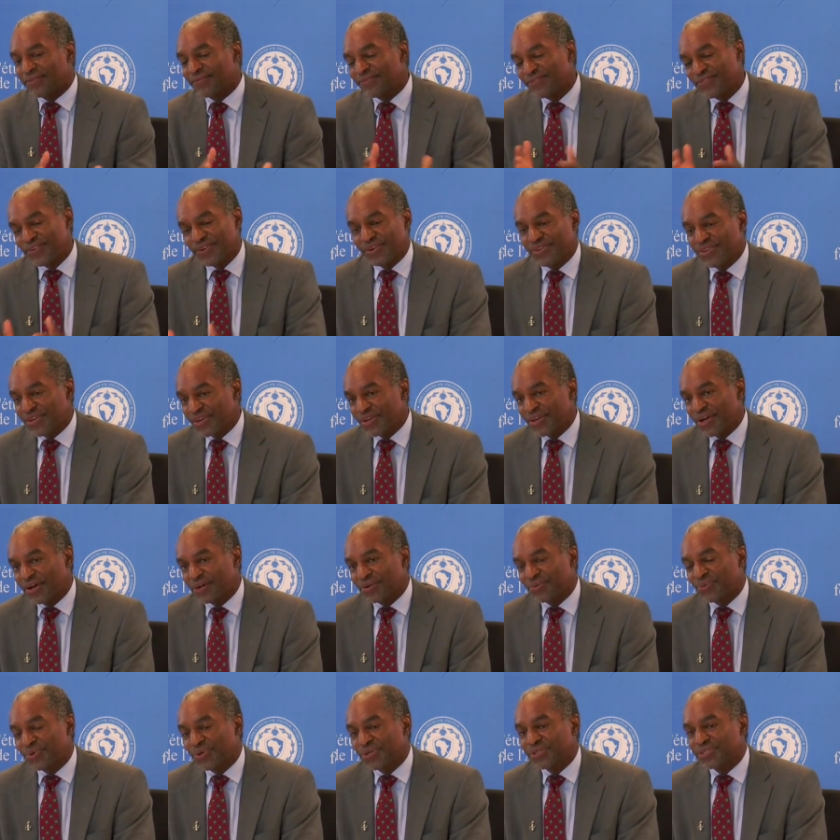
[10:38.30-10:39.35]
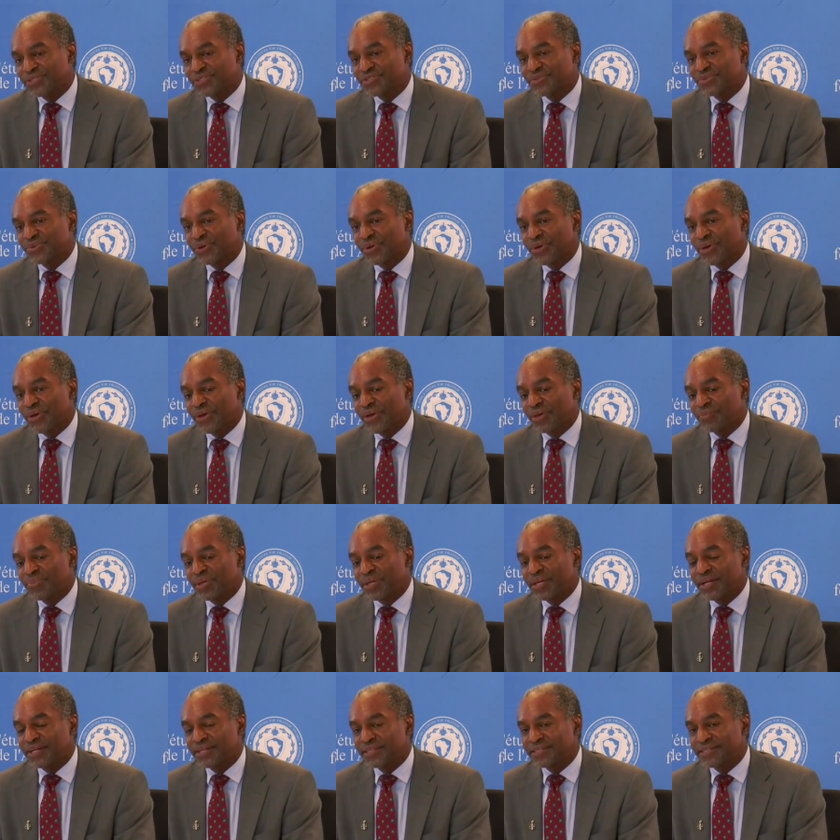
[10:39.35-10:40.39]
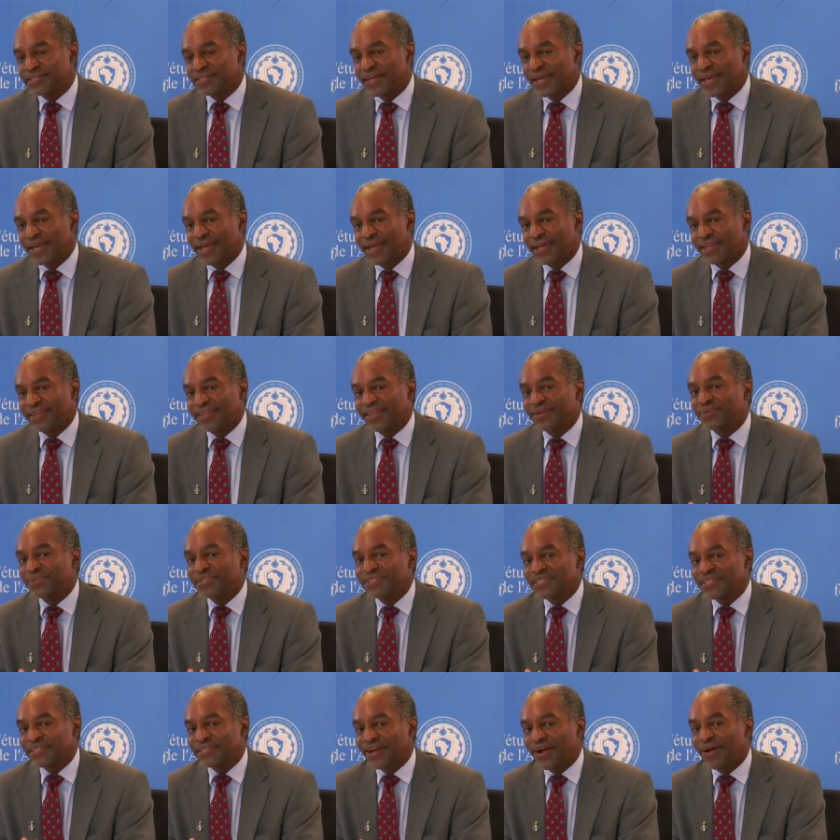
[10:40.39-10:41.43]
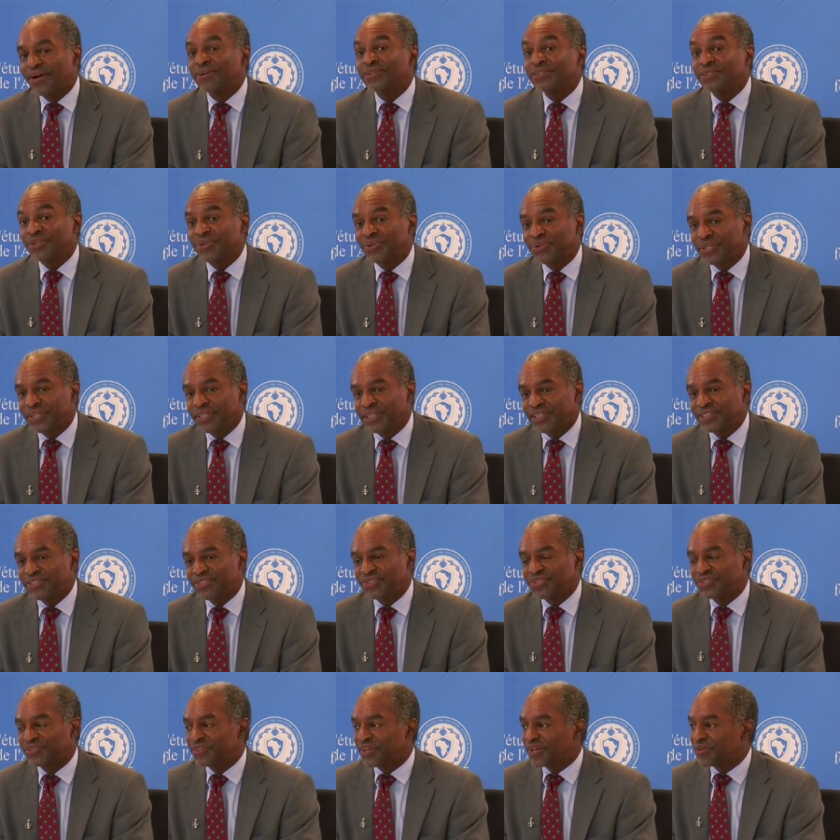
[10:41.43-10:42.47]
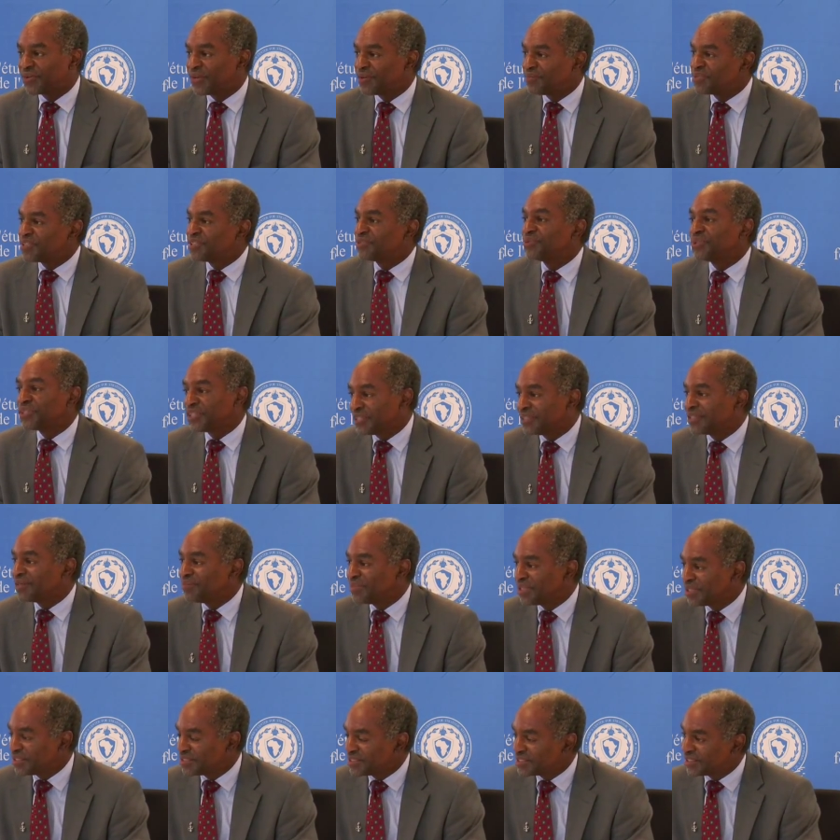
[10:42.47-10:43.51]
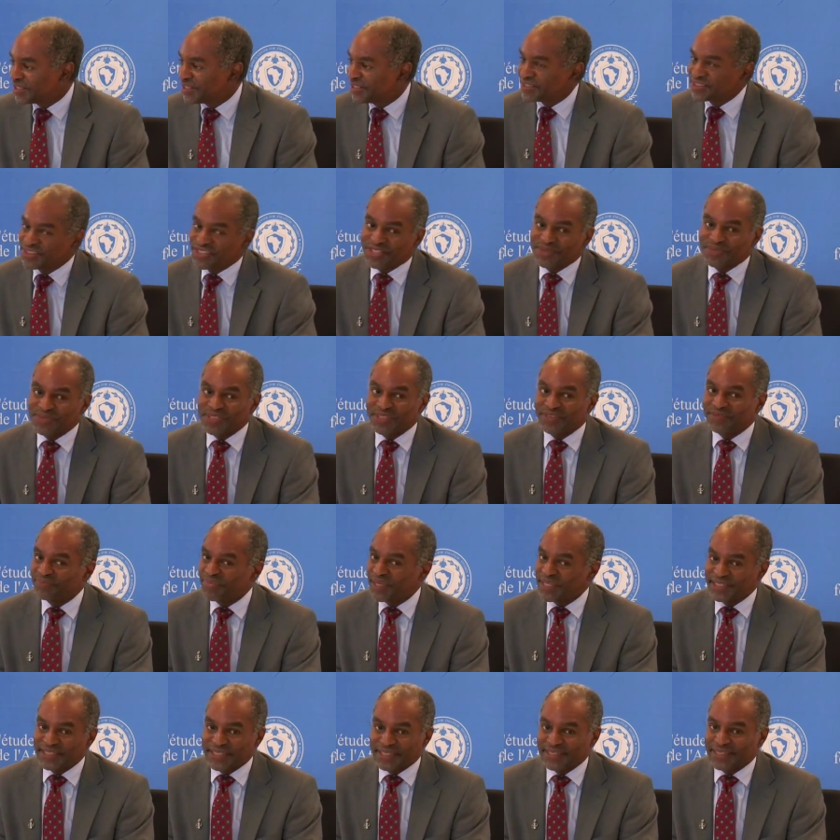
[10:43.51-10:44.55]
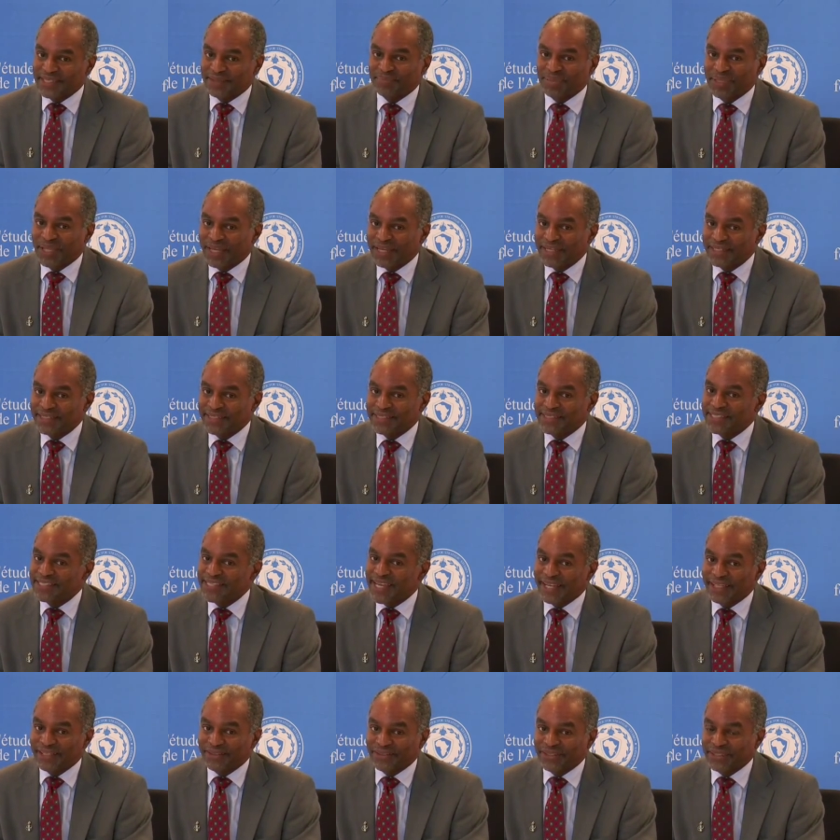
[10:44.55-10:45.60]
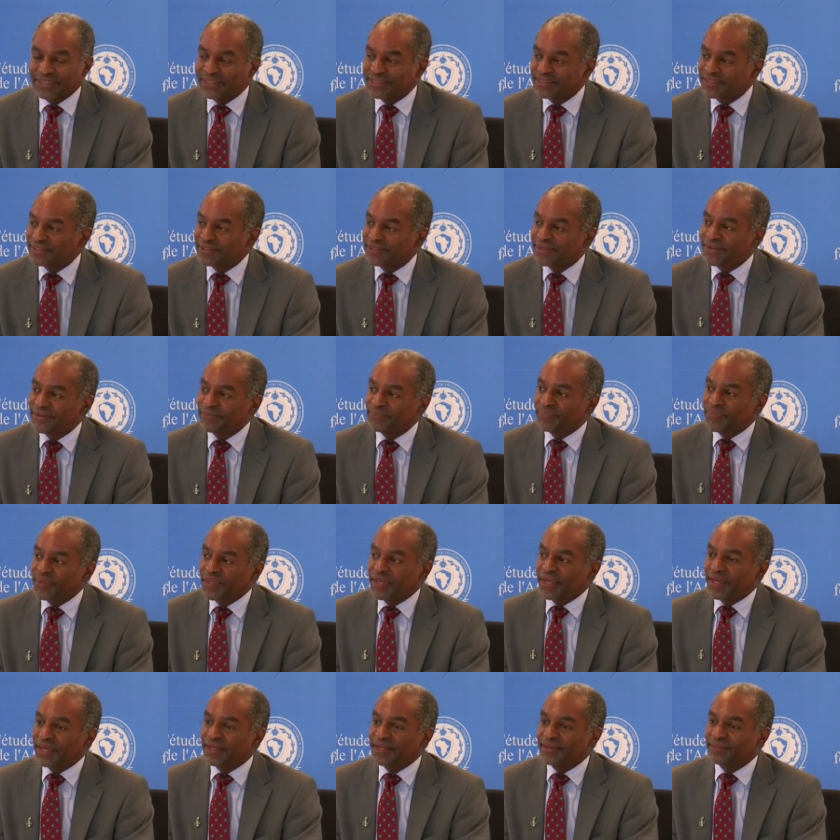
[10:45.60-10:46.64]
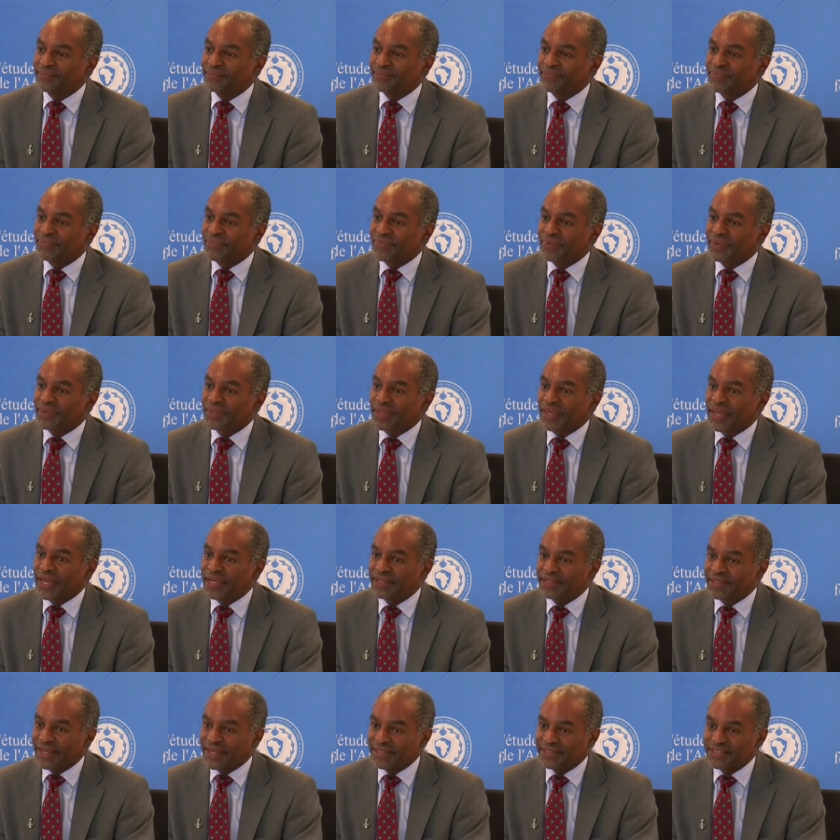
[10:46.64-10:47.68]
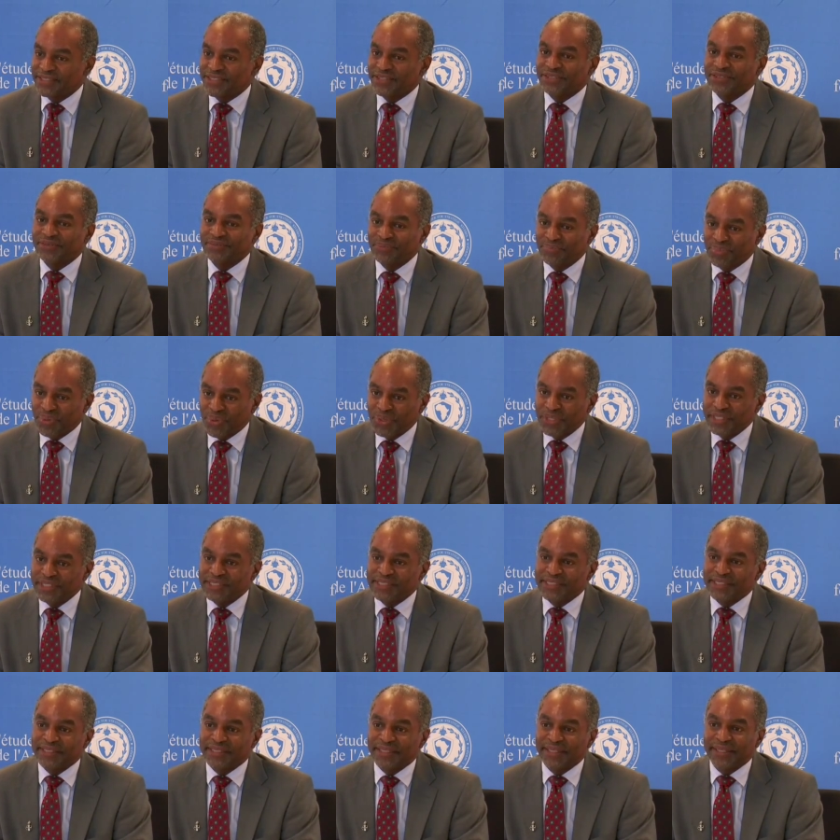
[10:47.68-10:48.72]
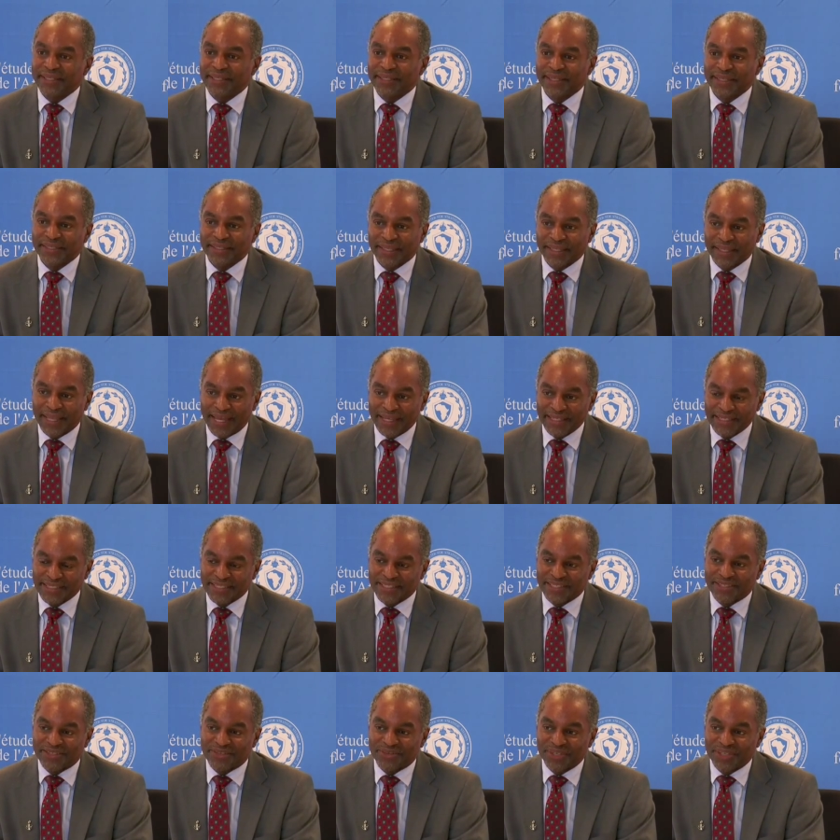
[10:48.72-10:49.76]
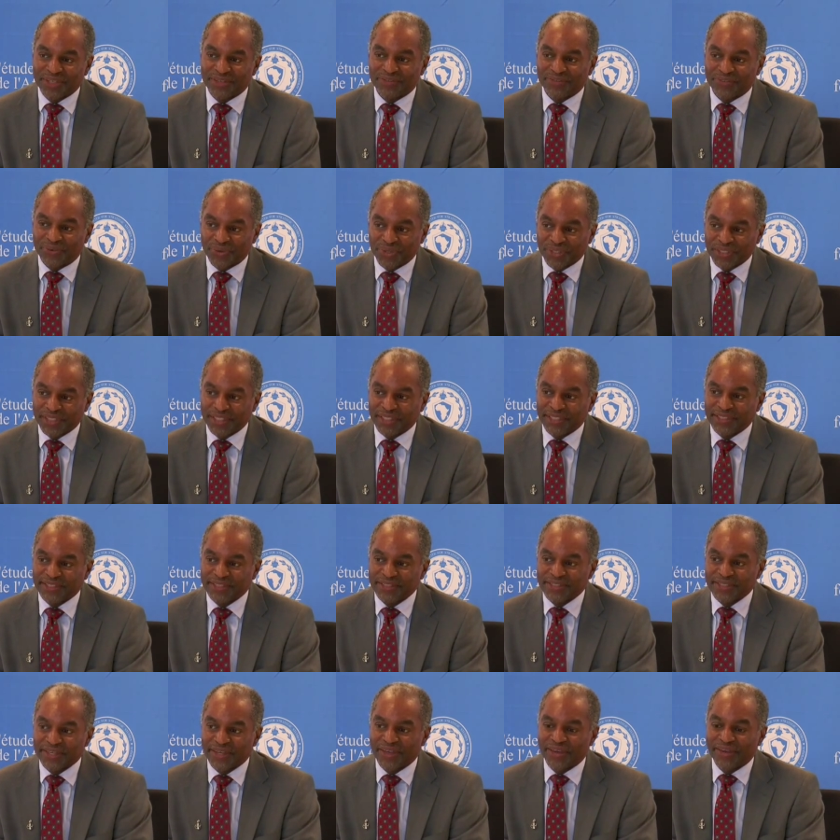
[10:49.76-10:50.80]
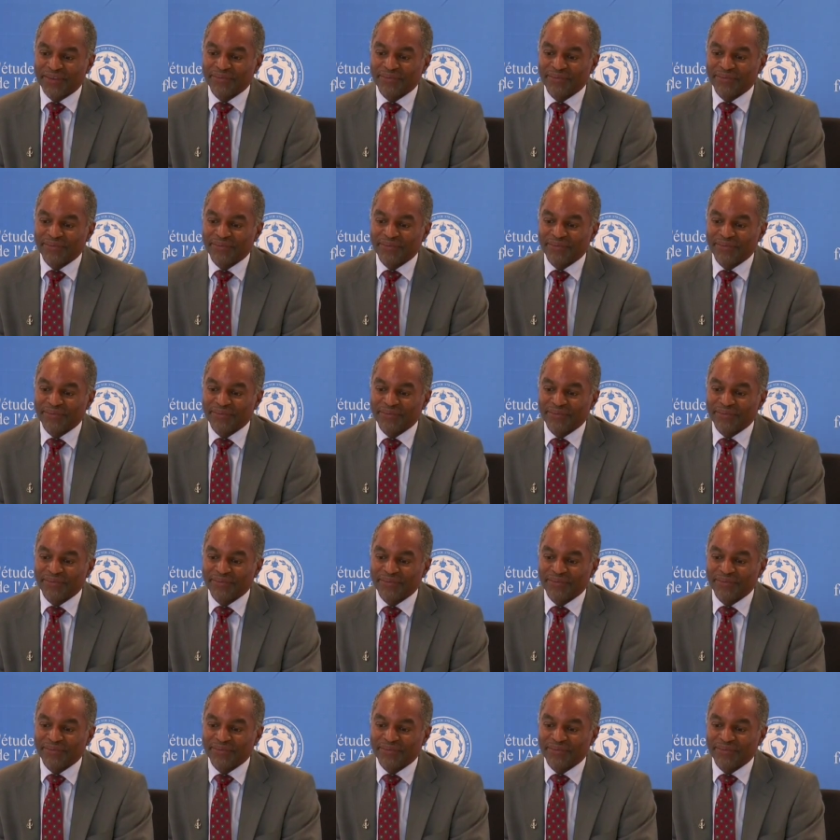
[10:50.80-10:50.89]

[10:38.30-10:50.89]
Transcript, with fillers: further got worse because there was an ongoing issue of corruption within the military in terms of basic supplies and salaries. Um, at, at certain points in the, in the last three or four years,